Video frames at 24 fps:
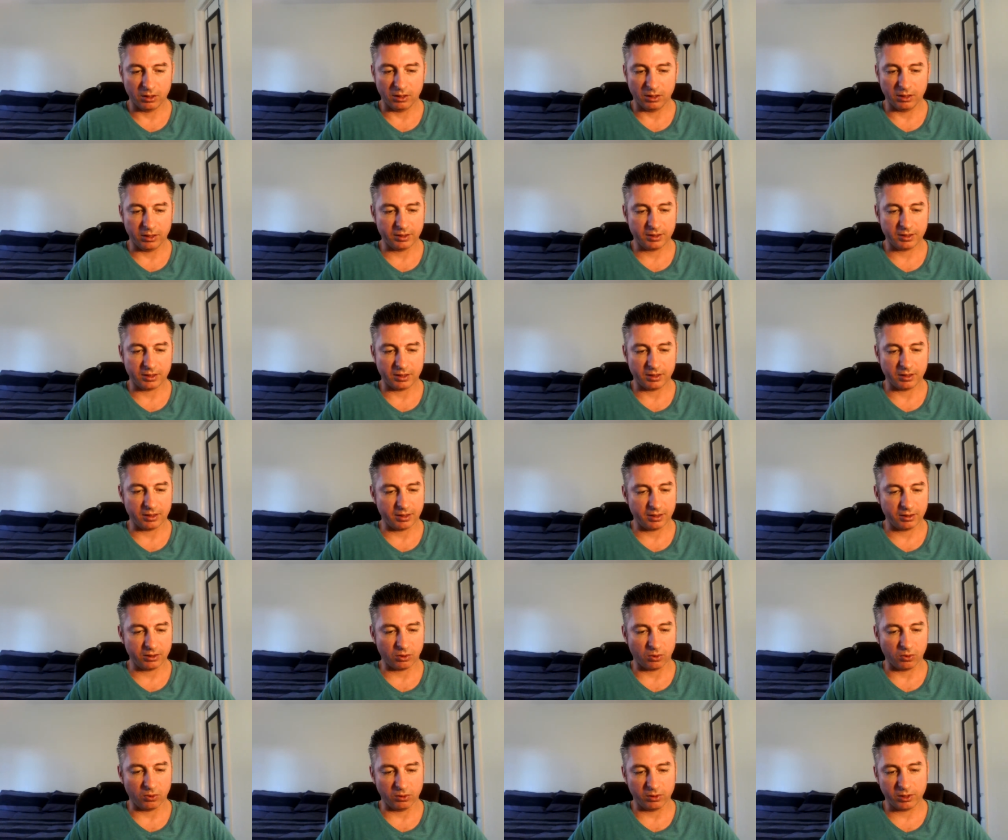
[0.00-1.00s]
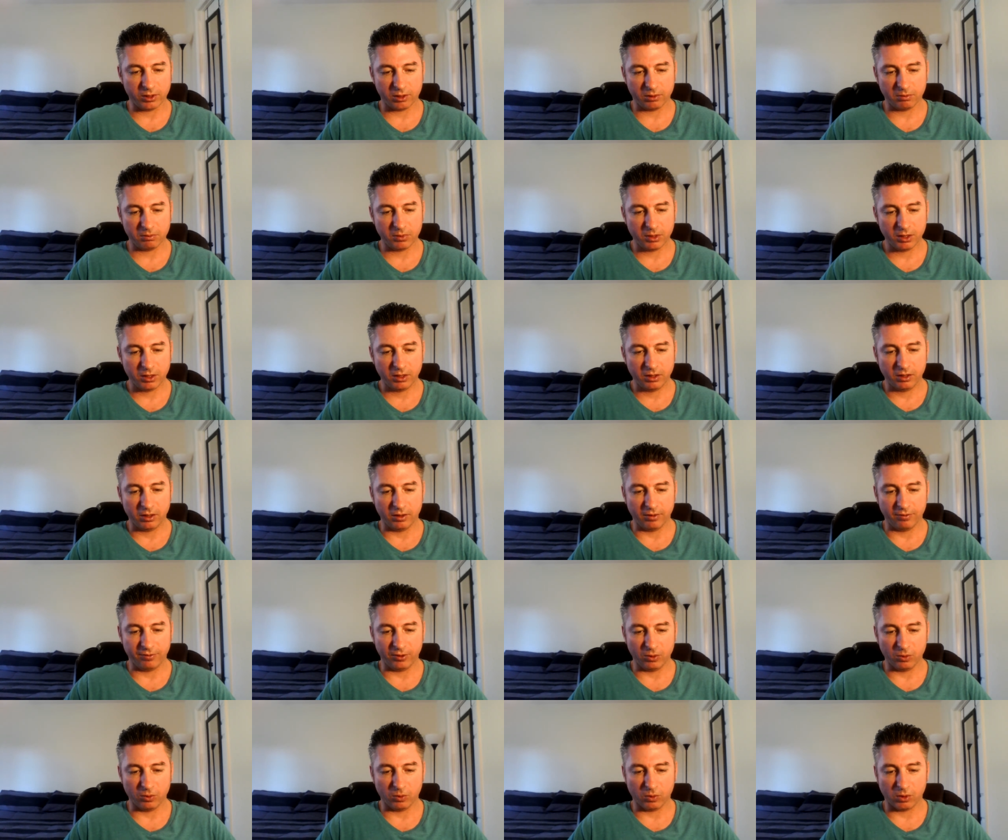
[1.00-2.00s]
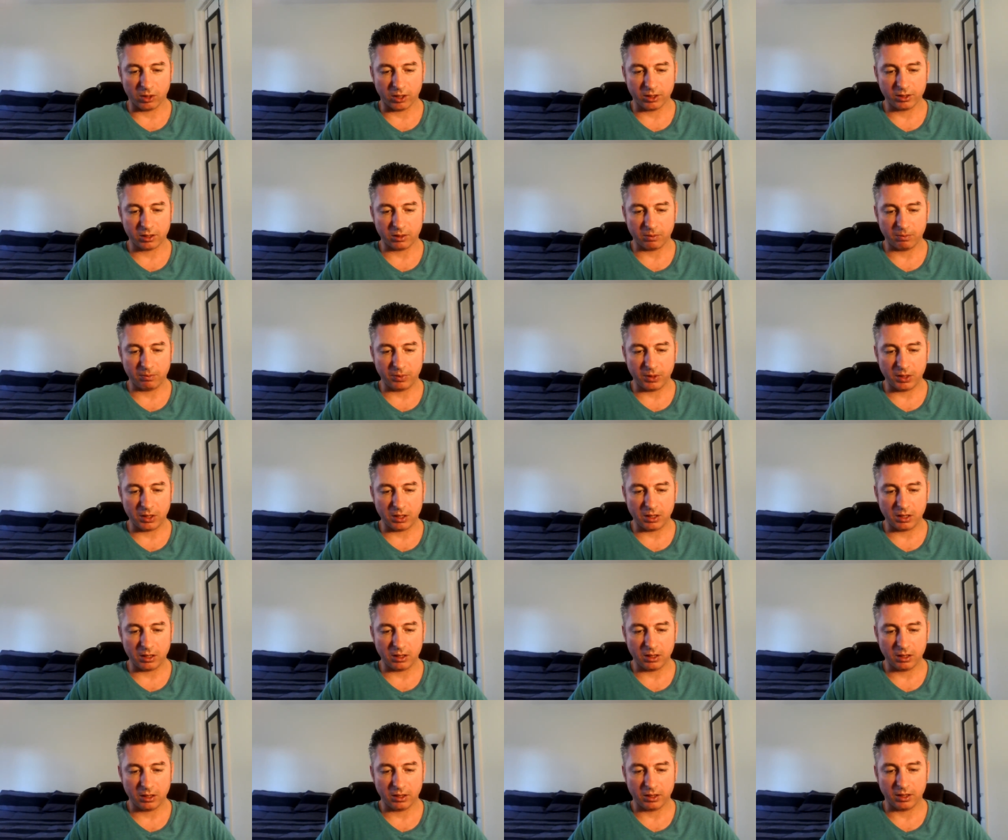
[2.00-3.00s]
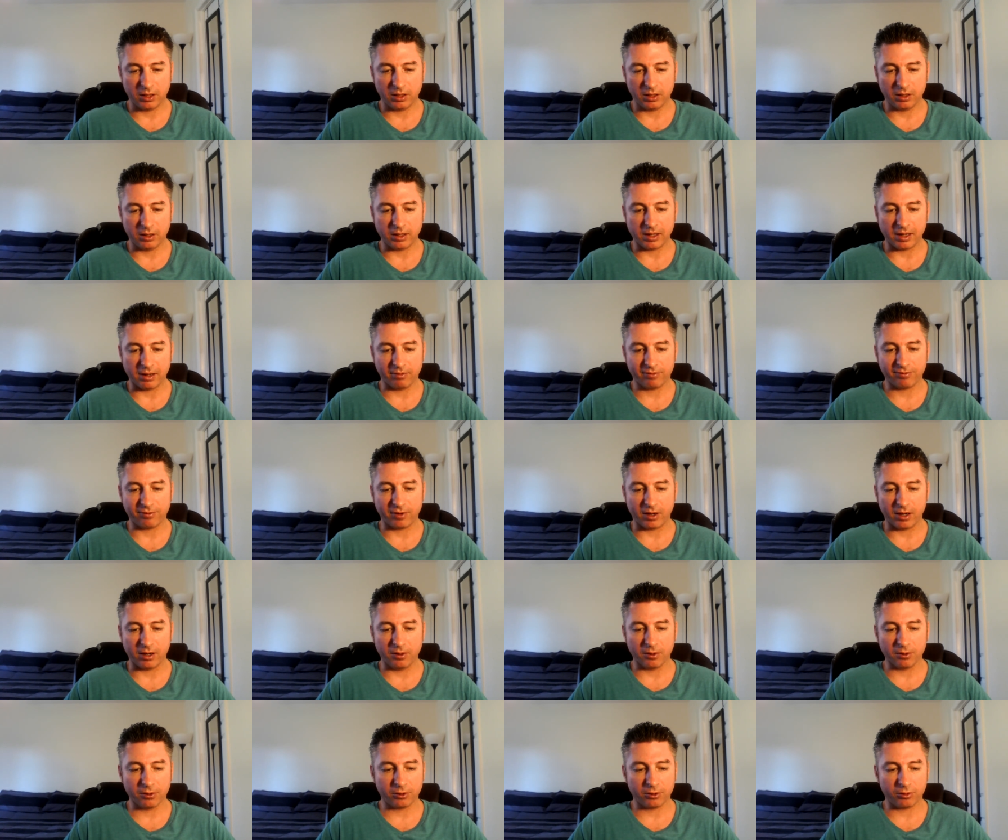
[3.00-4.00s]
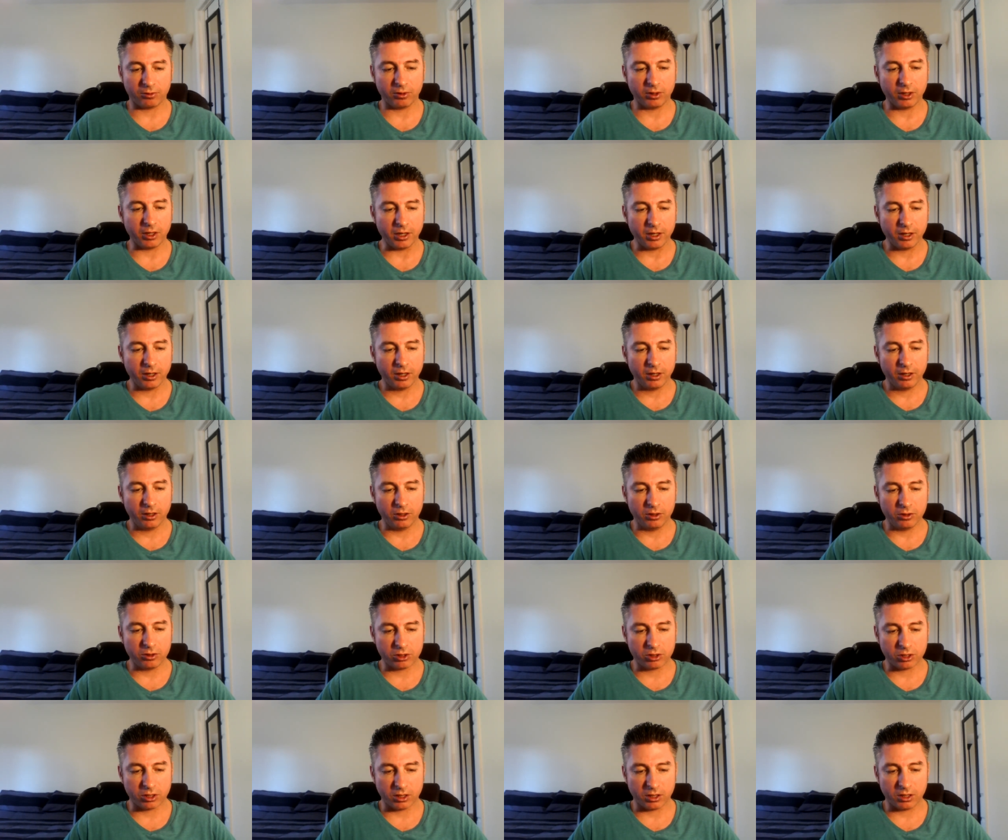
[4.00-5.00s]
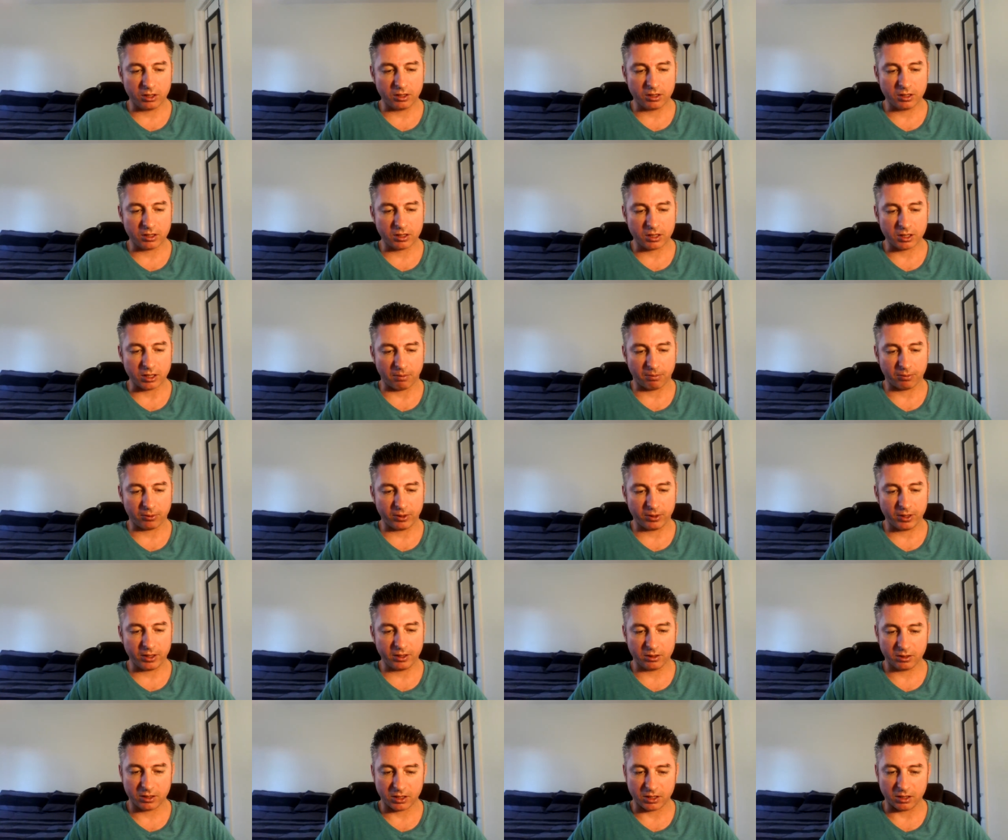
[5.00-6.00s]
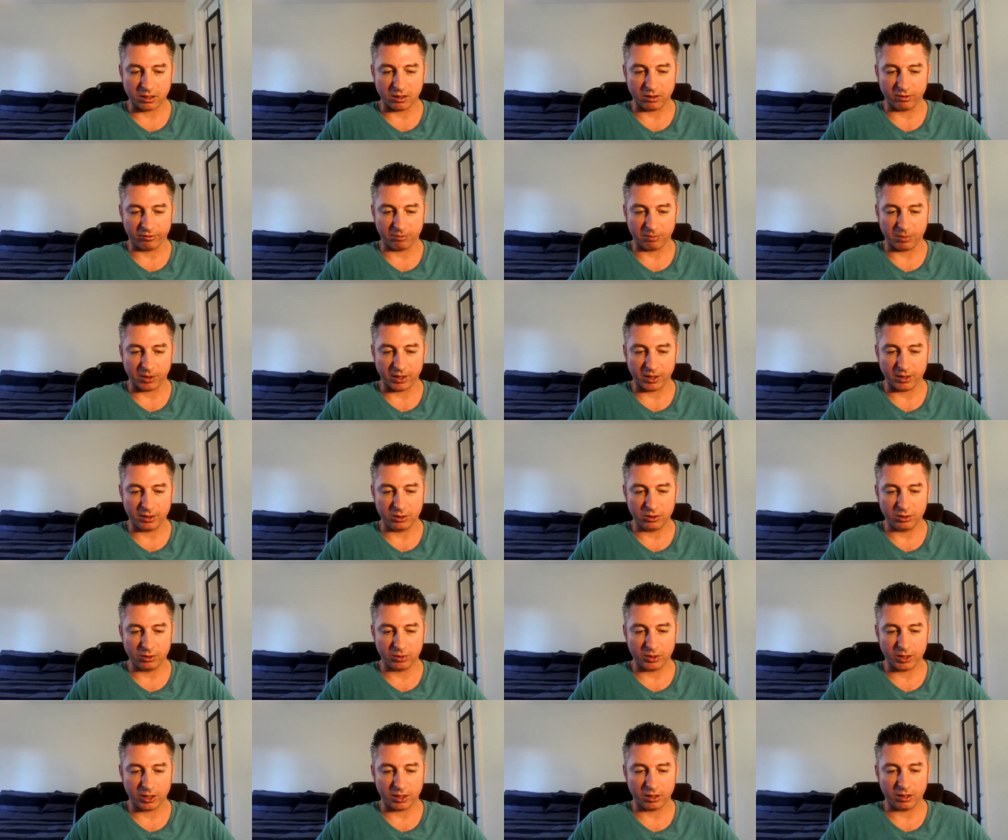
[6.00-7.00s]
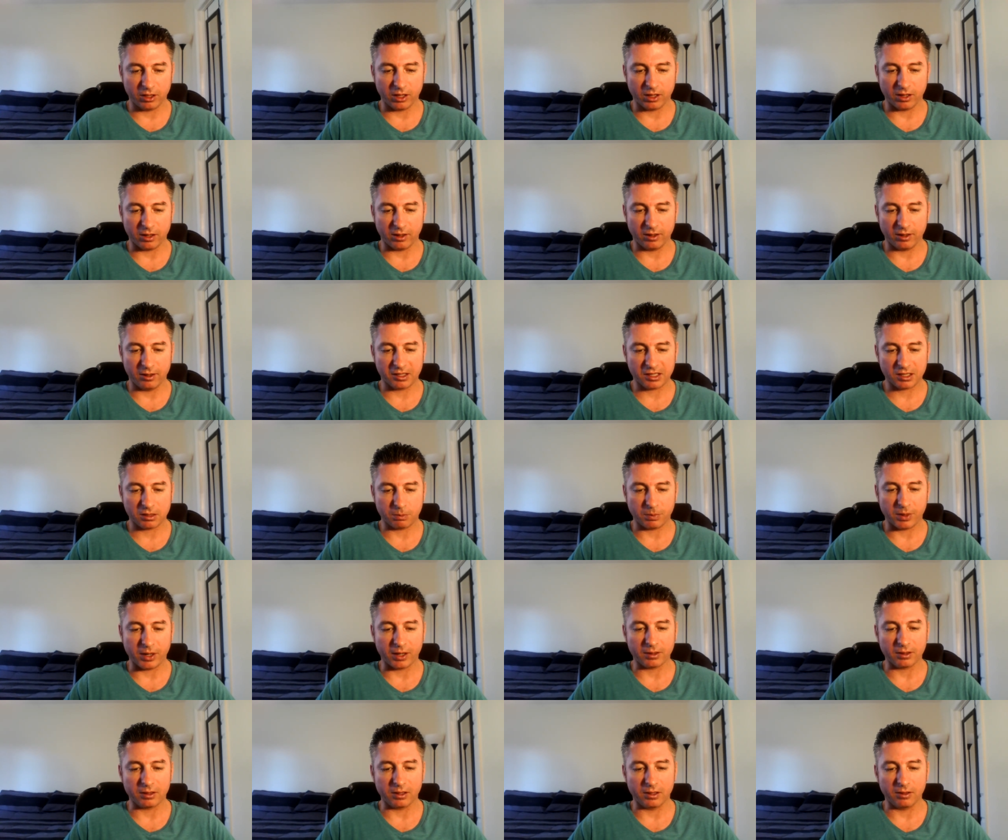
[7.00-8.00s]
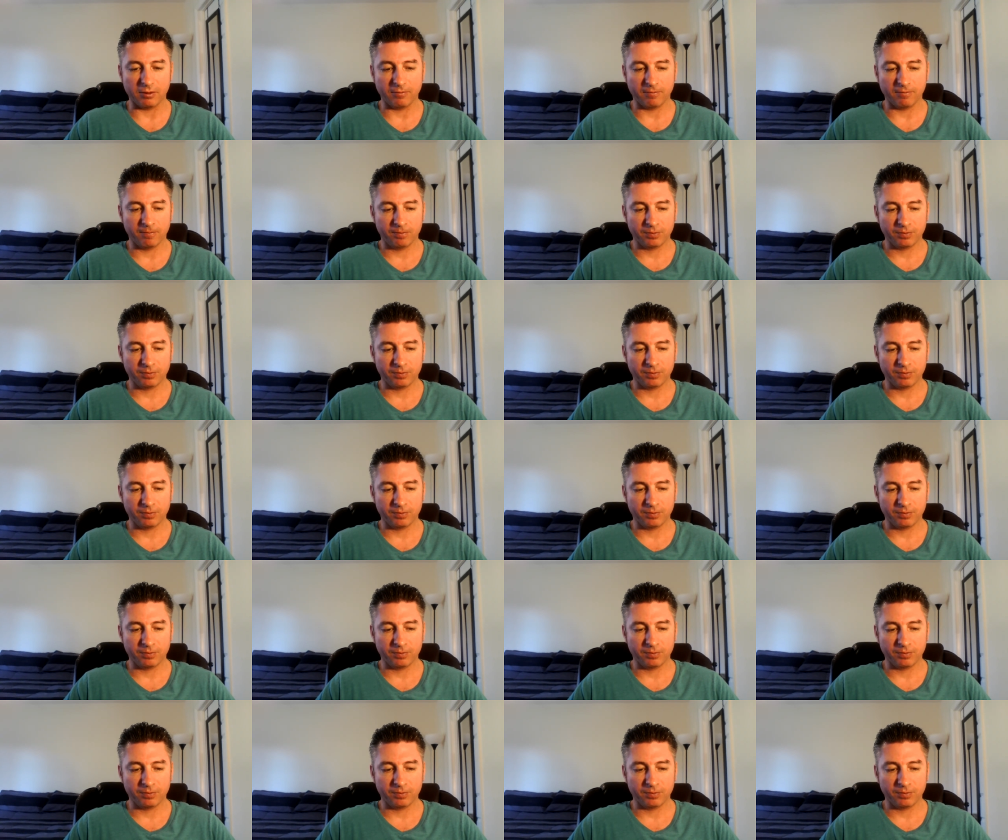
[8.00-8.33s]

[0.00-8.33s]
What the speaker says: Listen, I told him, if you want to be in that final three, you should separate yourself by doing the unexpected.